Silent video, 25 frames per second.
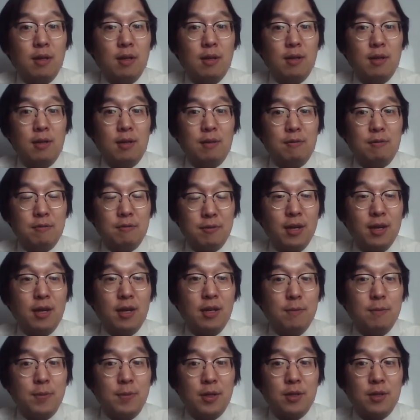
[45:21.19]
right?
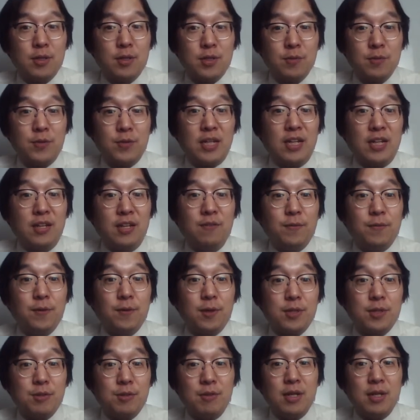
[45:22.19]
Because of the inverse
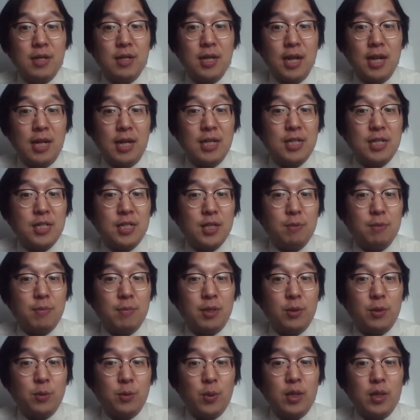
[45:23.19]
relation
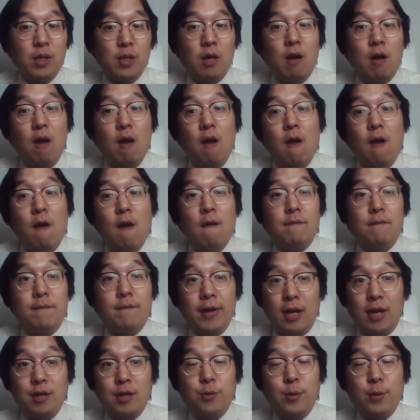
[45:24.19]
between the
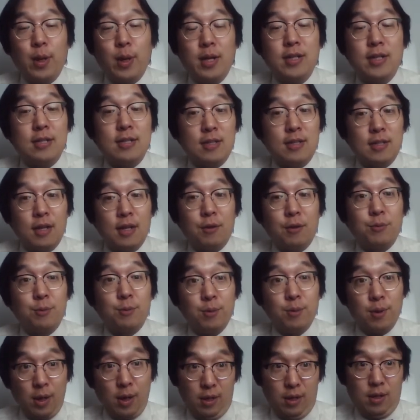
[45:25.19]
value and discount rate.
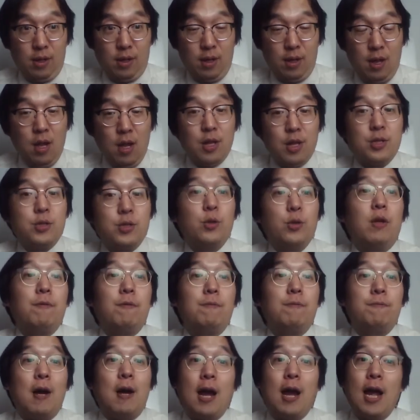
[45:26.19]
So if
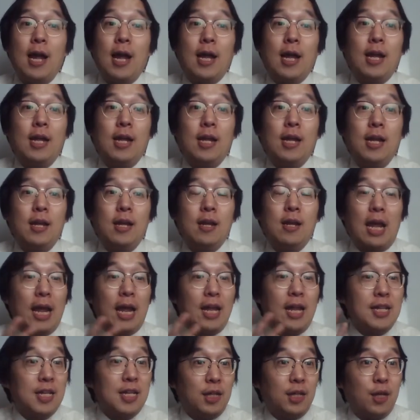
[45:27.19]
I and
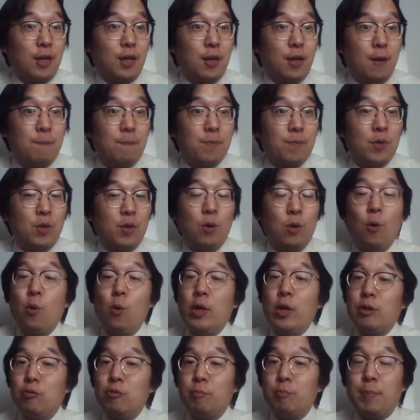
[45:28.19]
Kim go into
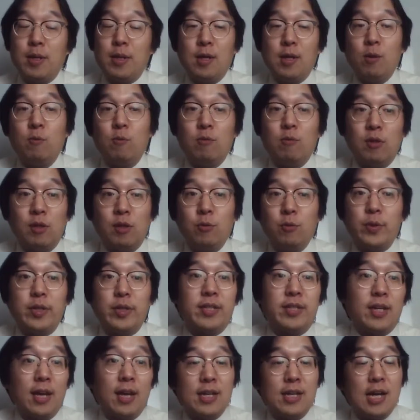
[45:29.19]
bidding war with
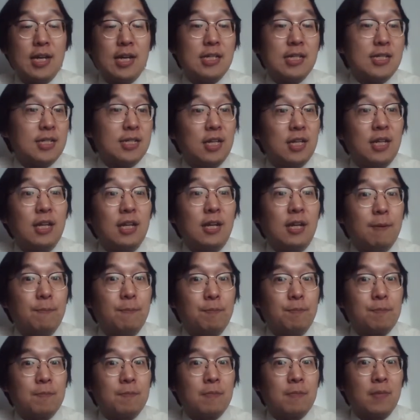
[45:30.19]
KIC,
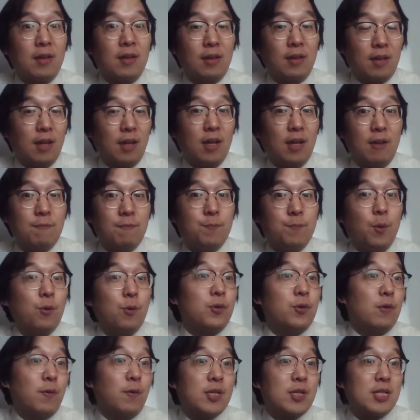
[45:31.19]
okay, if both of
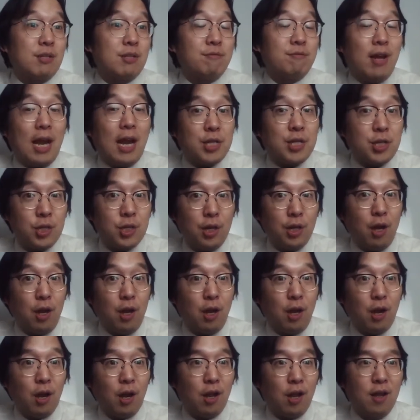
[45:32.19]
us are rational
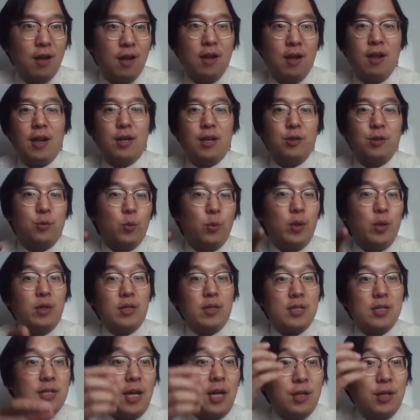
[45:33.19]
and doing this
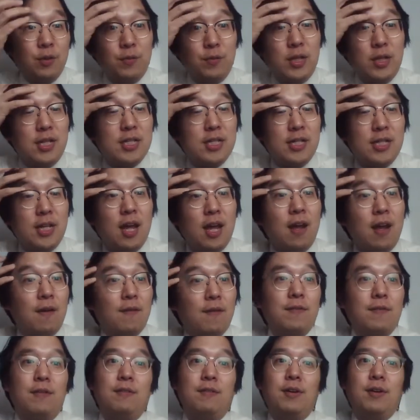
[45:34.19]
kind of DCF,
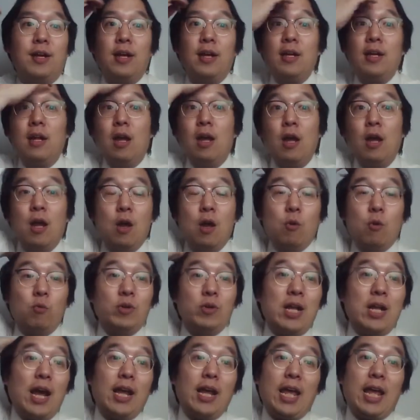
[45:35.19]
right? Would I
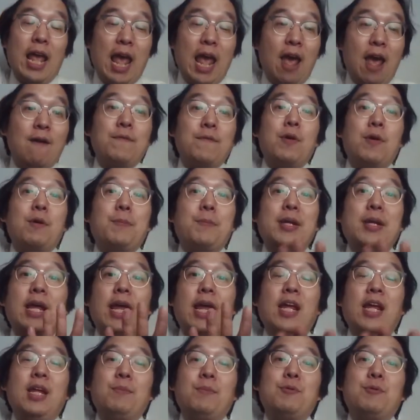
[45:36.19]
ever be
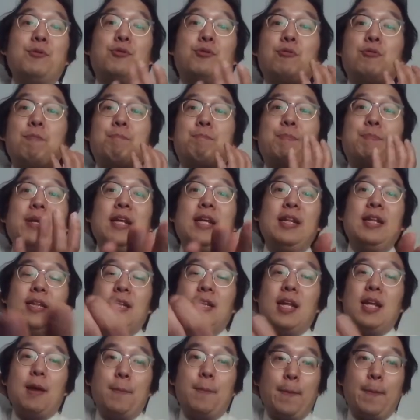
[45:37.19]
able to beat
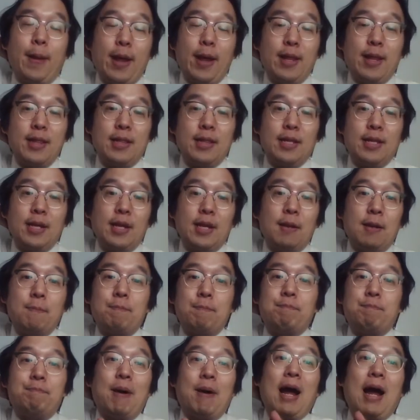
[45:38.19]
them and then
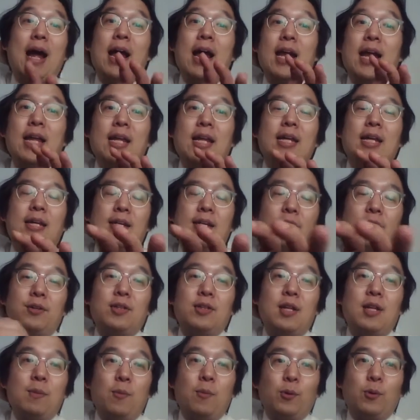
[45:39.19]
buy Hyundai
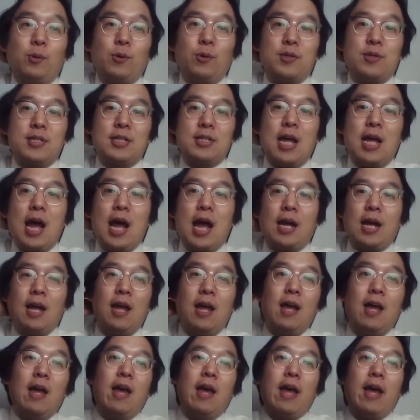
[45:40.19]
Motor stock
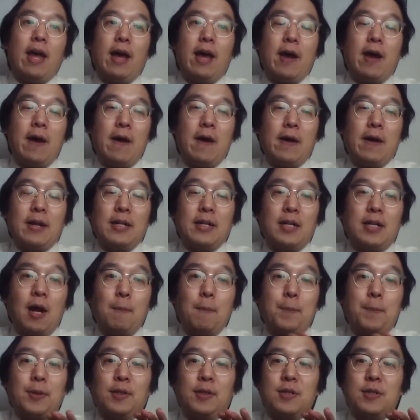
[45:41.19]
in
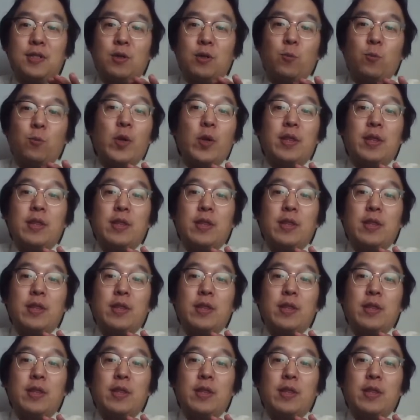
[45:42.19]
competition with